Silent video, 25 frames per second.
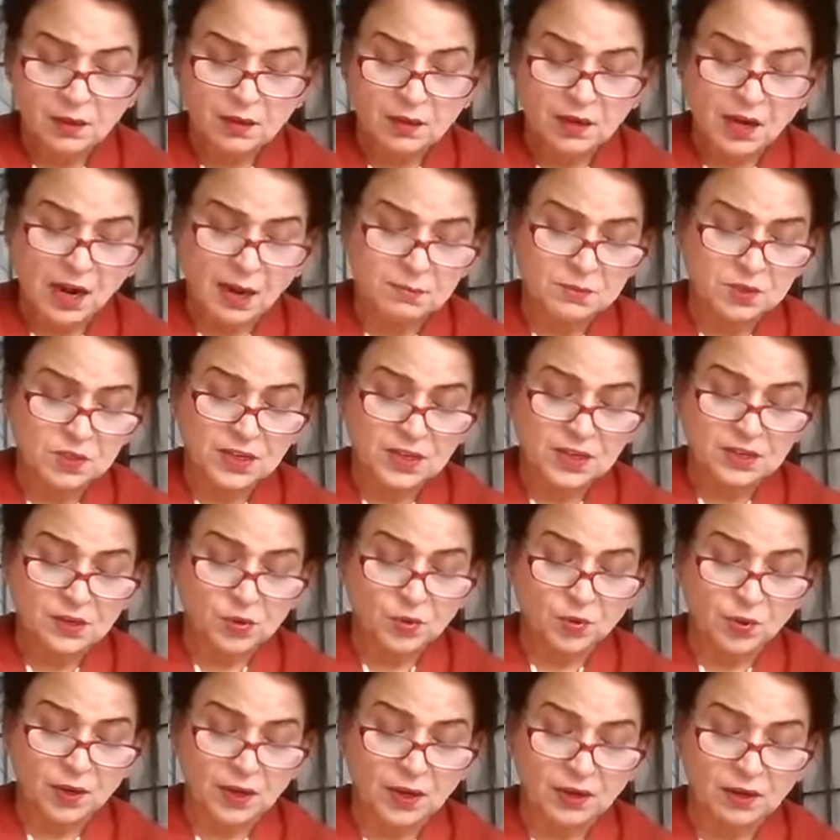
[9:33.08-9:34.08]
Ram
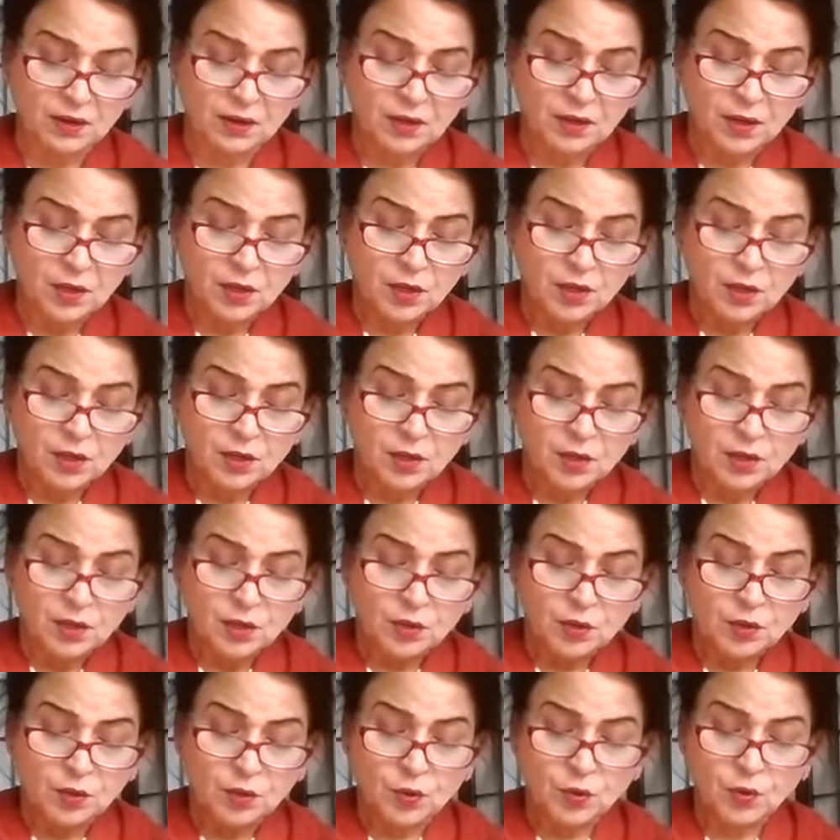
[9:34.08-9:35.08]
said to her,
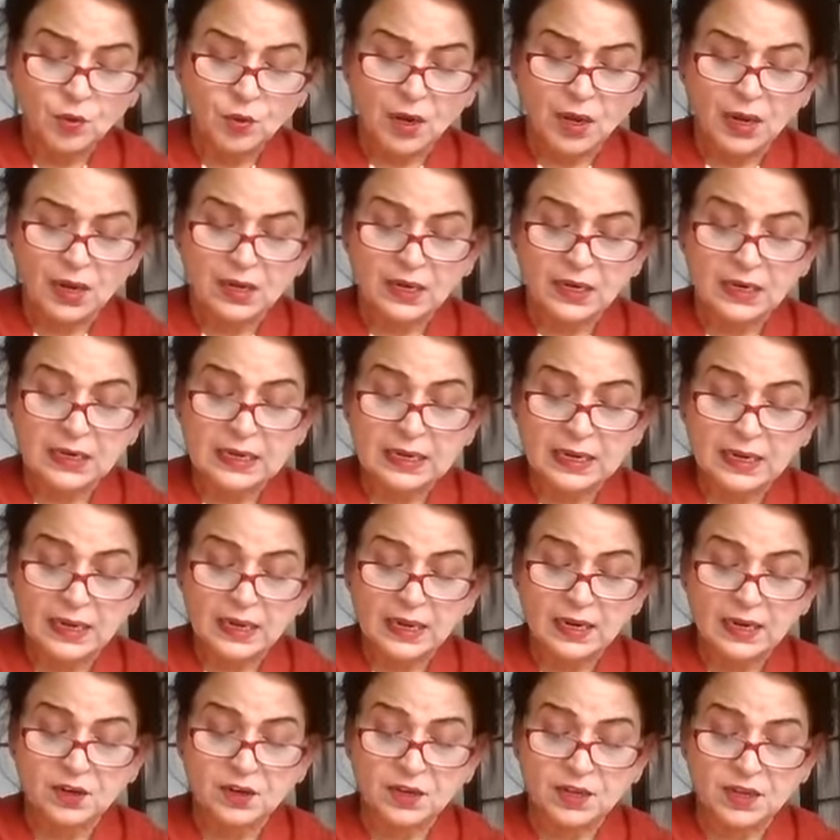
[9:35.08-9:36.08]
You are a
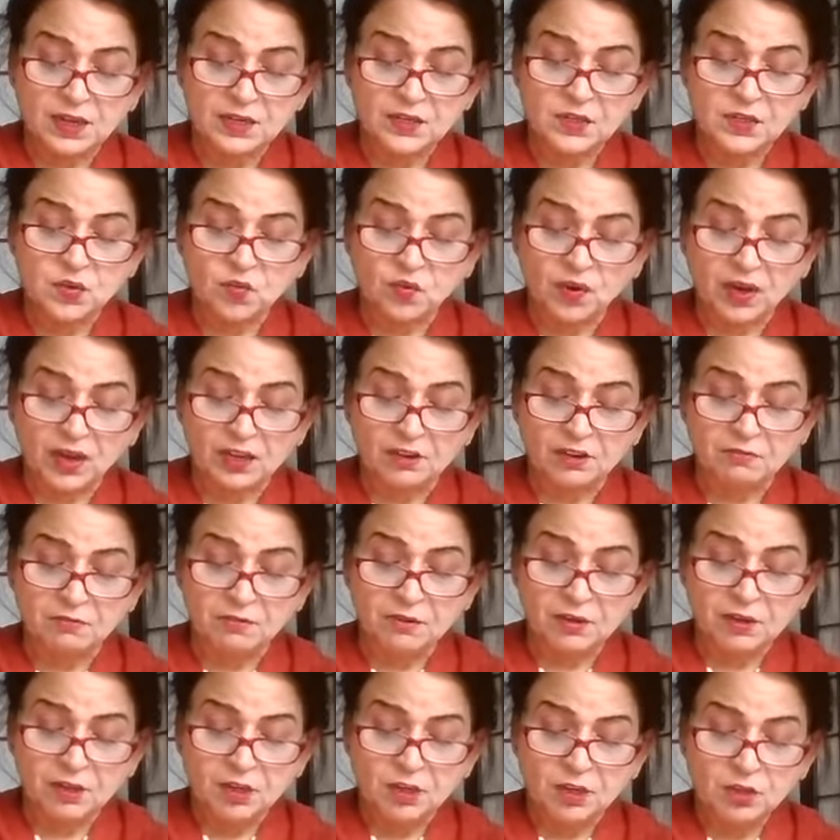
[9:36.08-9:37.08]
great king's
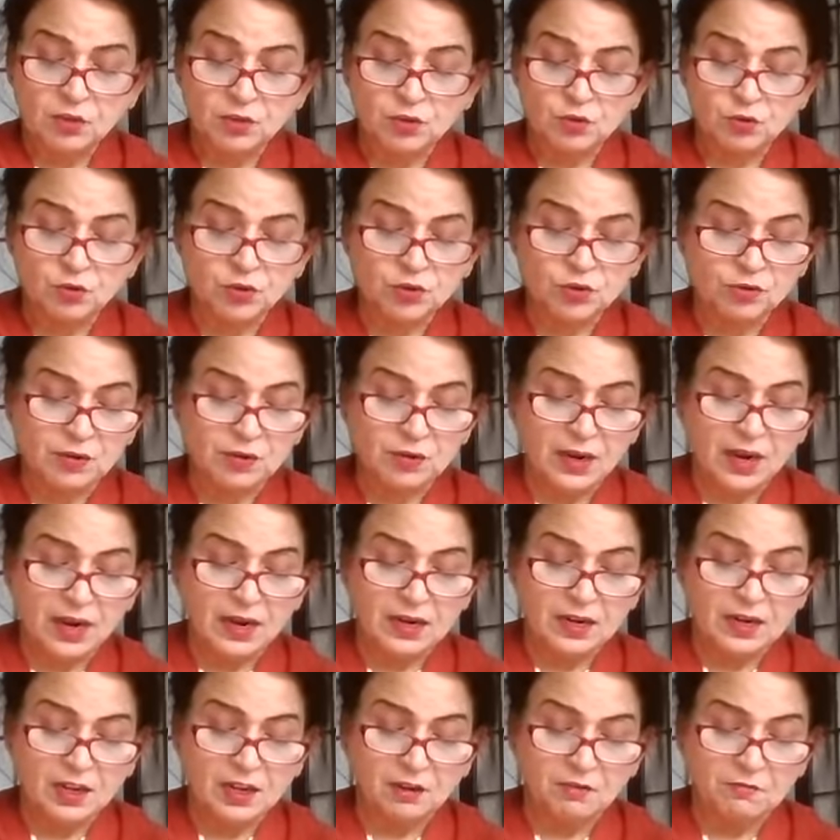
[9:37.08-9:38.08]
wife. You should
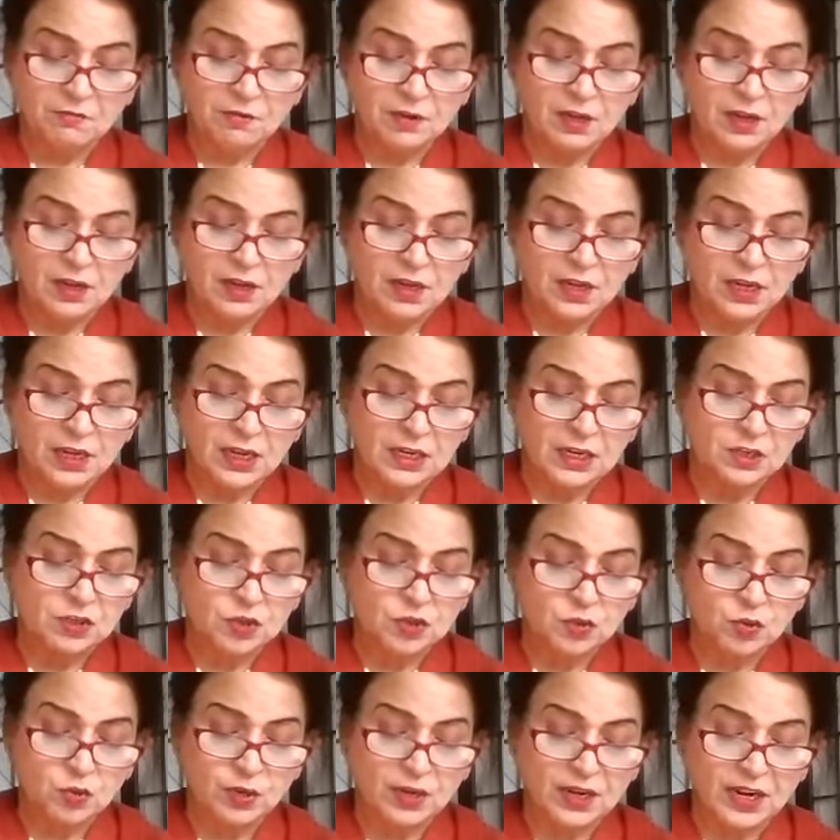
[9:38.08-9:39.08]
not give in
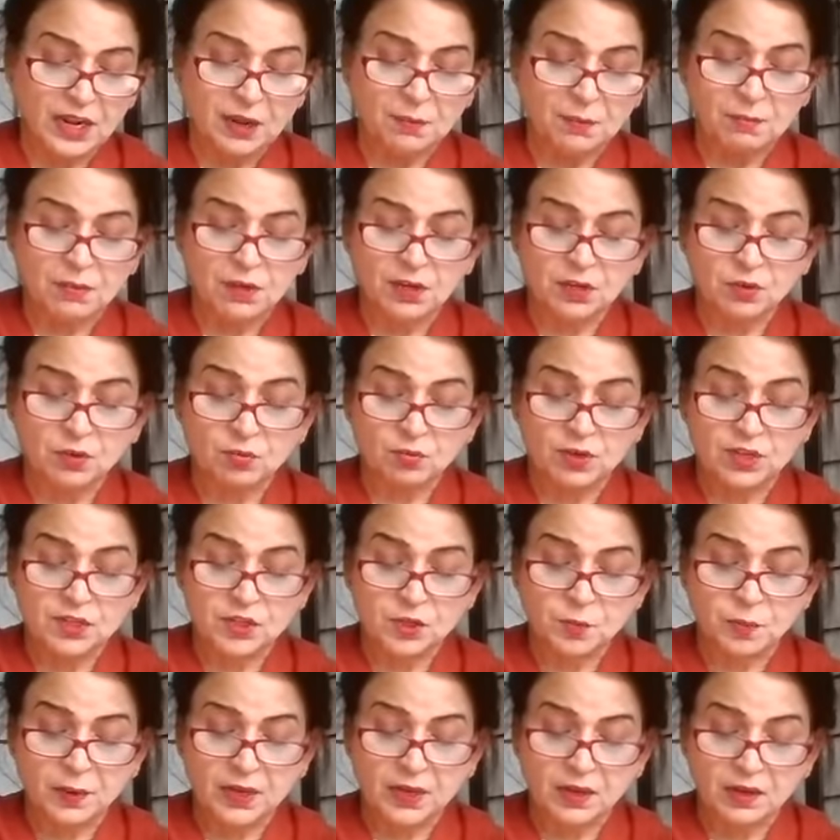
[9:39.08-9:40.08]
so tamely to
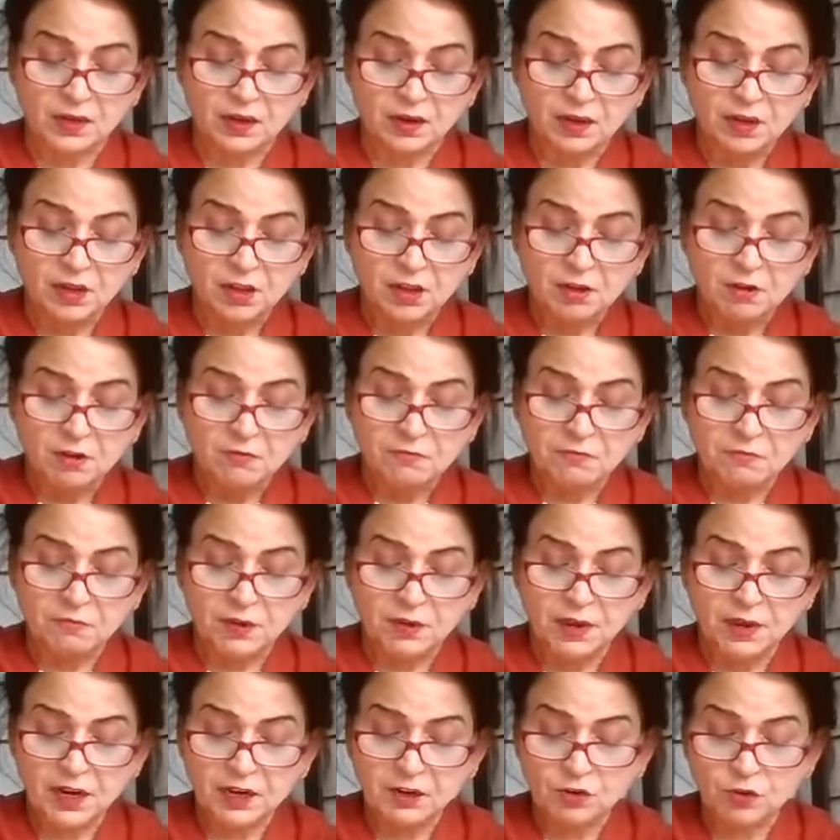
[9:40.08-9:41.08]
despair.
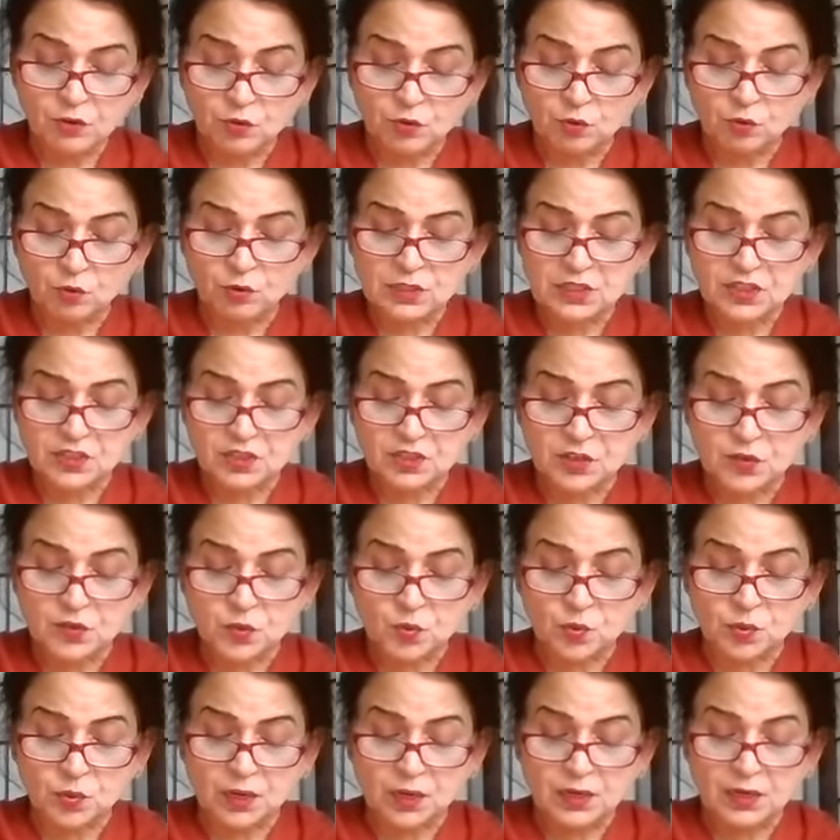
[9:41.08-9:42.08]
Fate rules
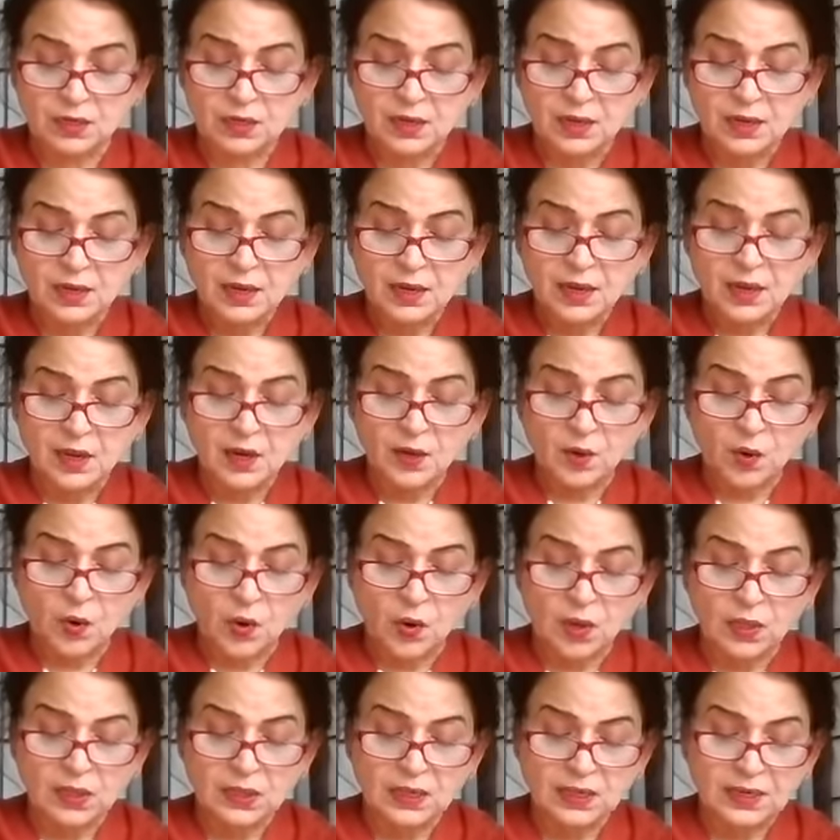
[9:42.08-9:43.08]
this world, and
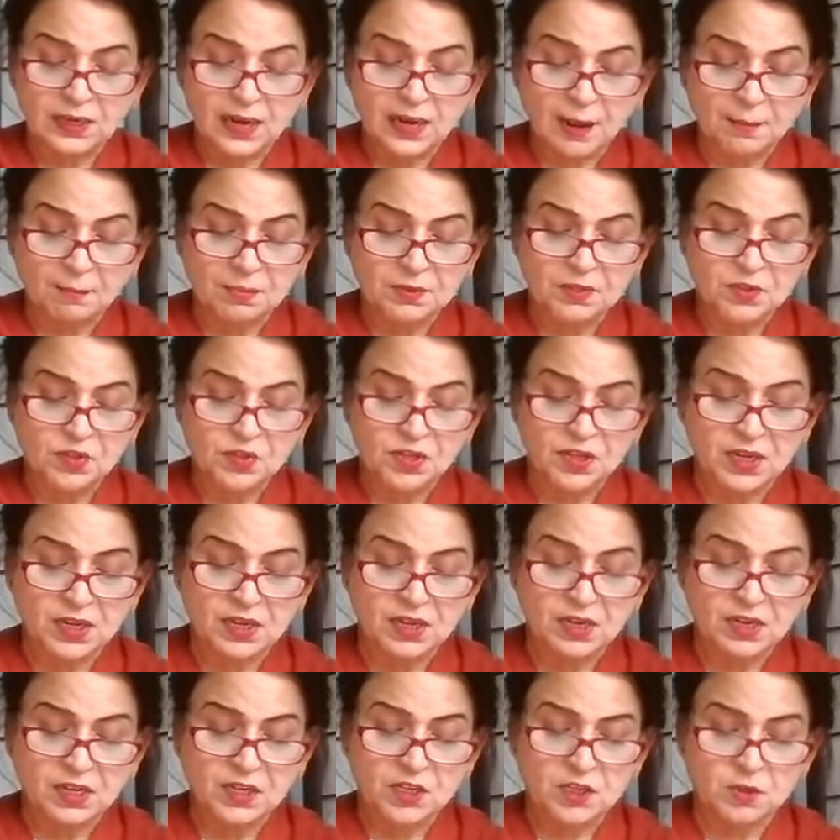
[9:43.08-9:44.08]
all that happens
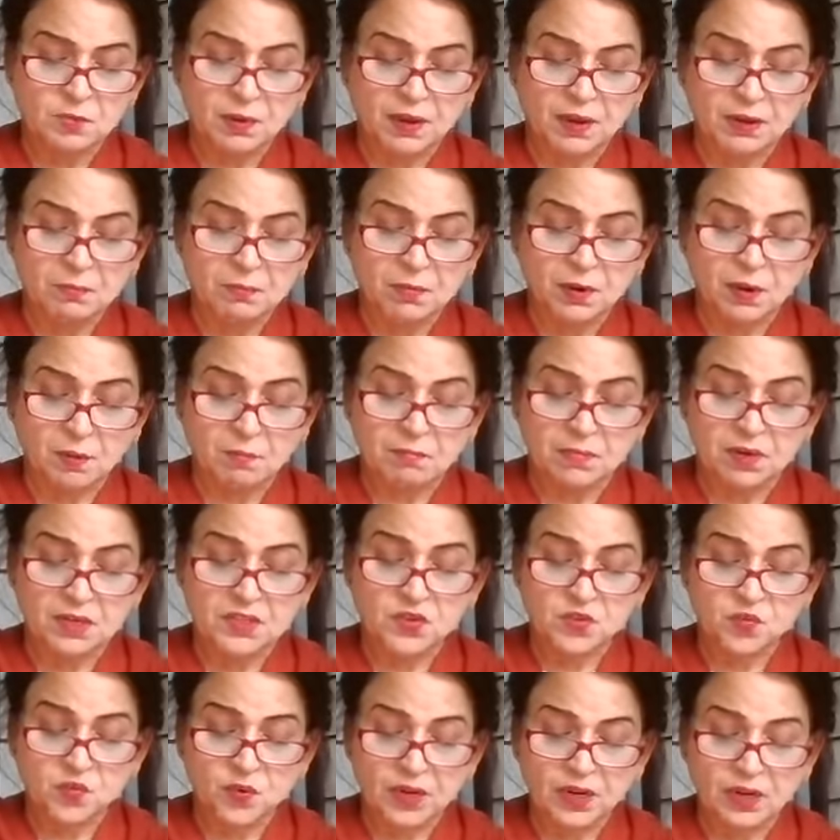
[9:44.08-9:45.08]
here is by
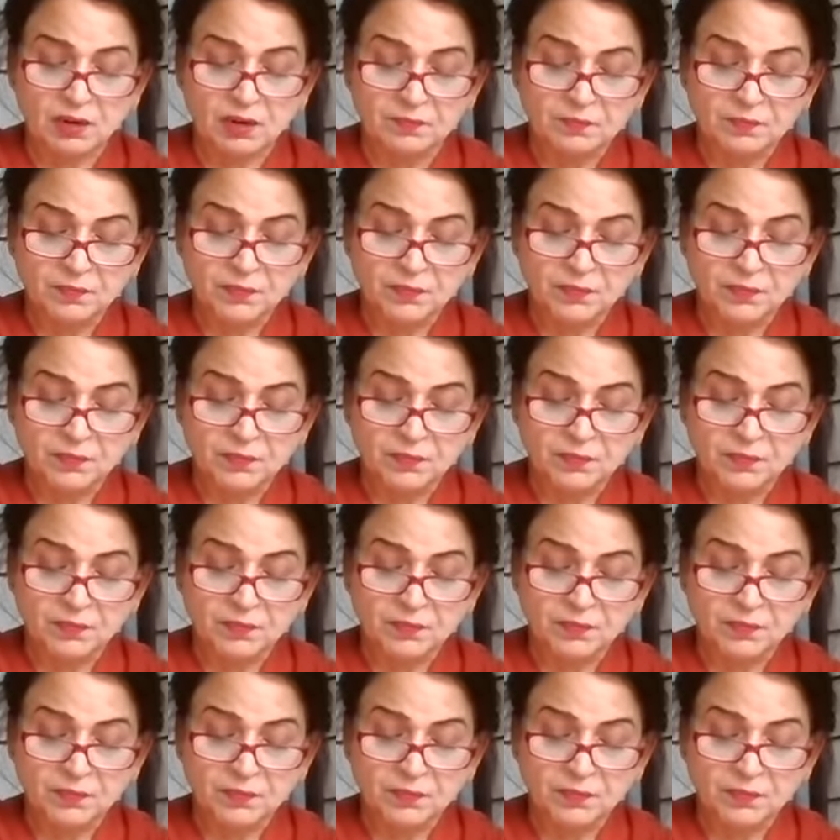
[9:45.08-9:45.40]
Brahma's will.